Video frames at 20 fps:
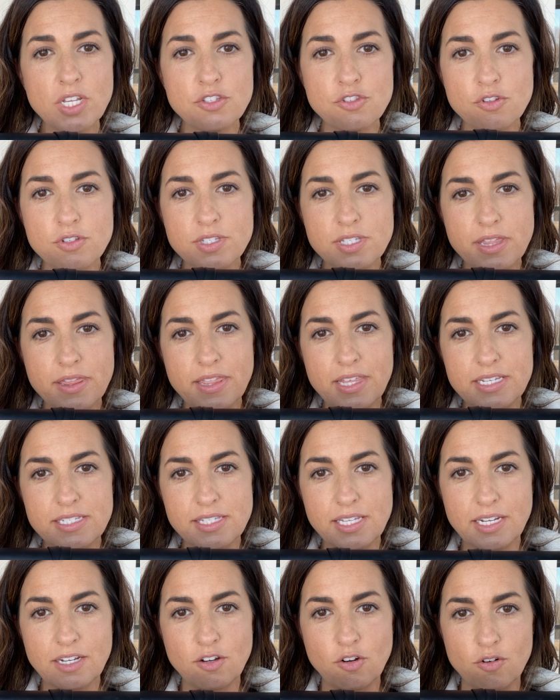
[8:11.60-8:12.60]
So this
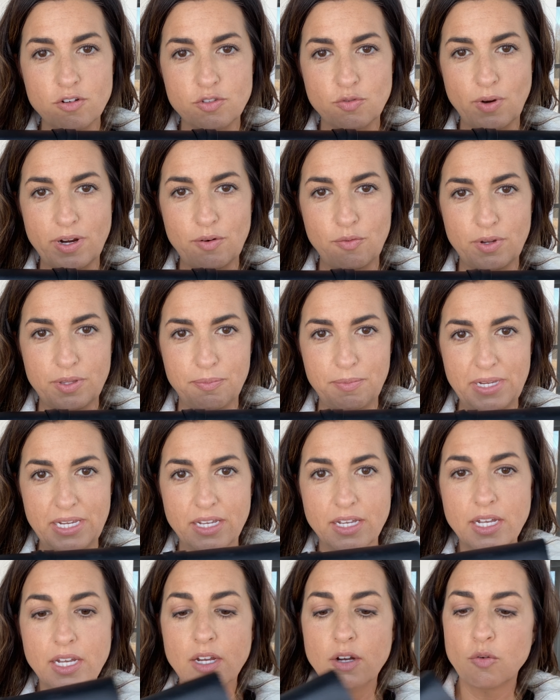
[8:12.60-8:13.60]
thing goes right with
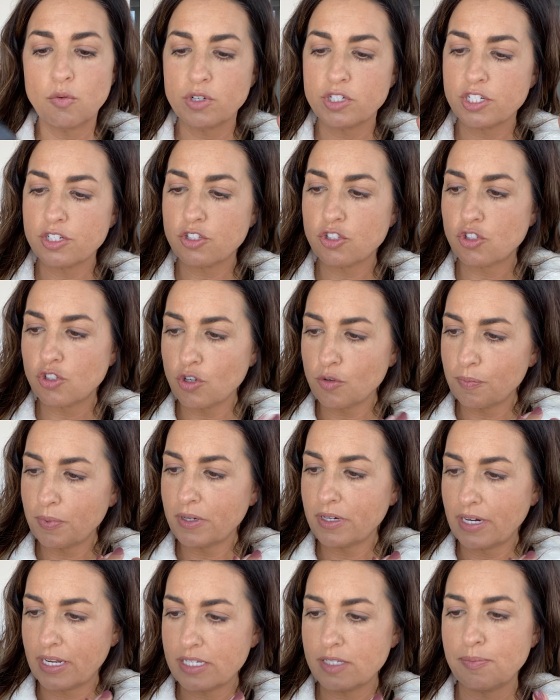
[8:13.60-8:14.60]
me, which is super
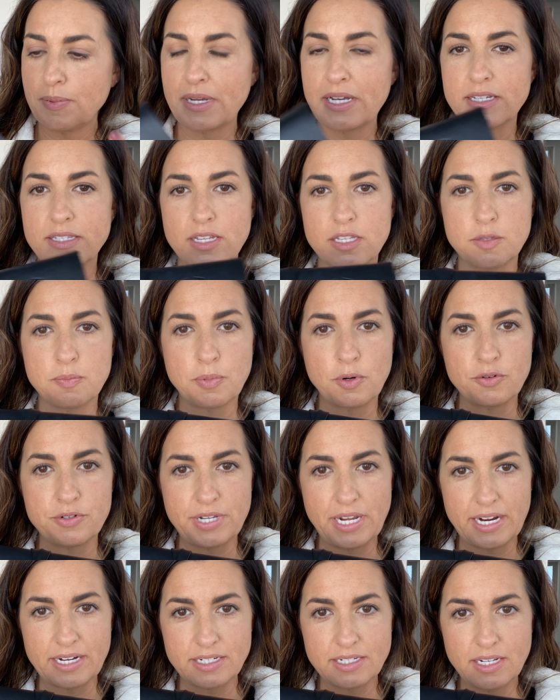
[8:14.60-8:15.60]
nice because it's
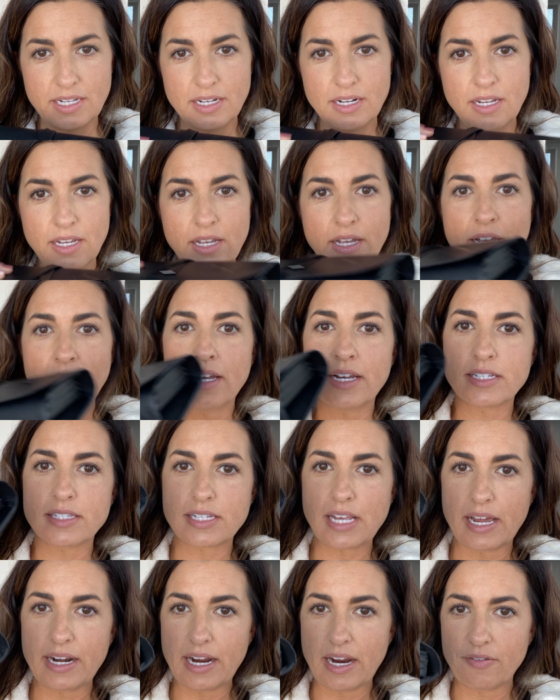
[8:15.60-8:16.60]
protected. It's
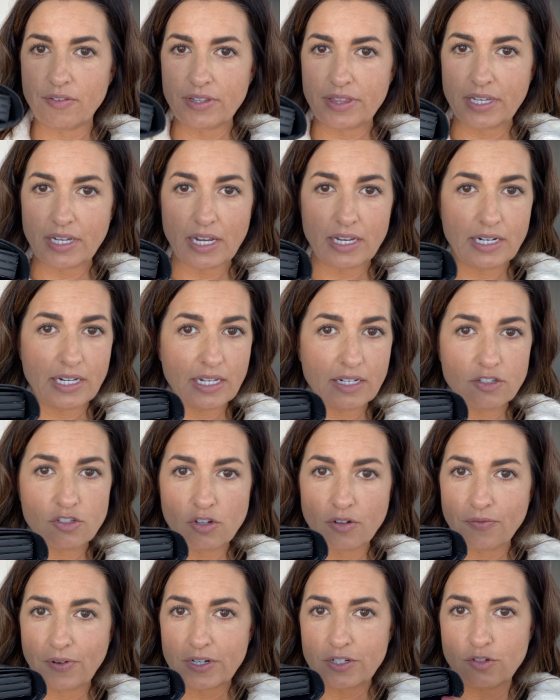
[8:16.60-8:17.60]
got everything I need.
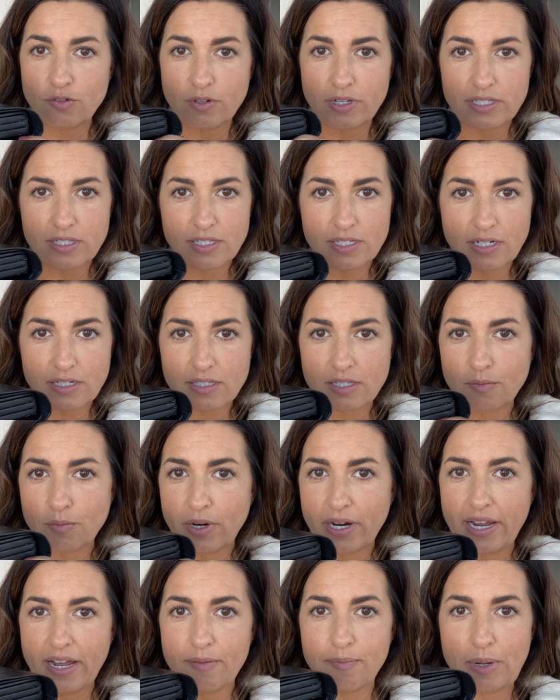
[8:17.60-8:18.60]
So if I do get stuck
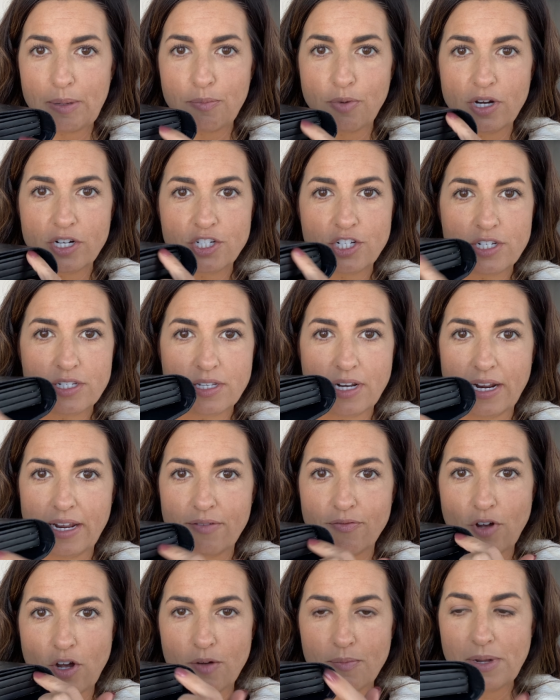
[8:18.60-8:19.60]
somewhere, I have my brushes and I
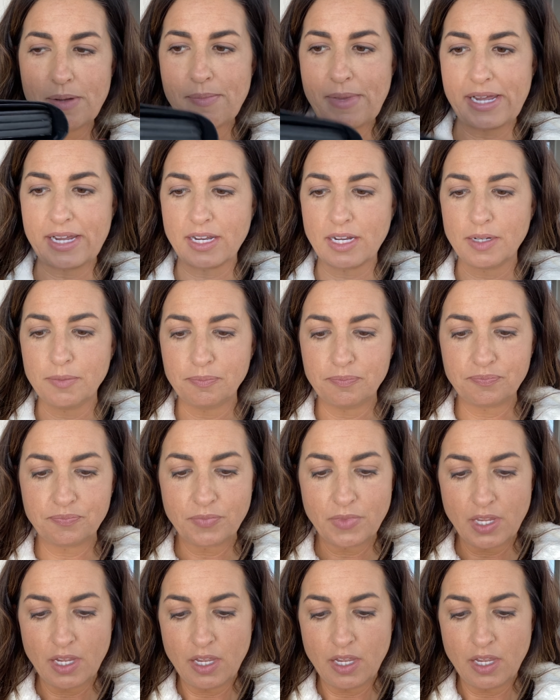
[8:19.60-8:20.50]
have all my makeup